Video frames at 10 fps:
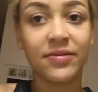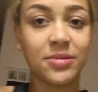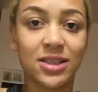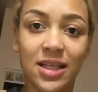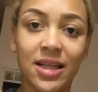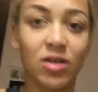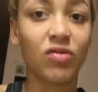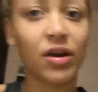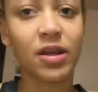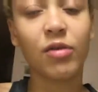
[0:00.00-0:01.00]
I'm just taking
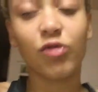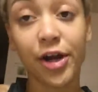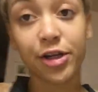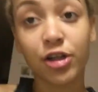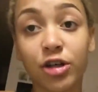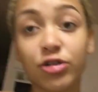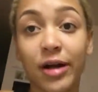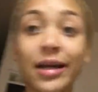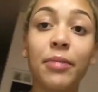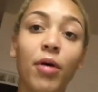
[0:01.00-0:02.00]
the regular
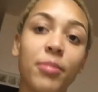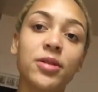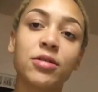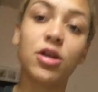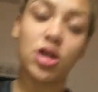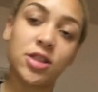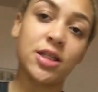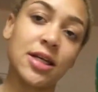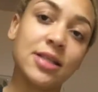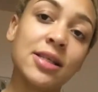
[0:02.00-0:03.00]
grated Parmesan
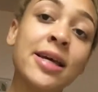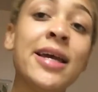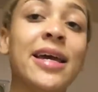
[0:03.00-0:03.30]
cheese,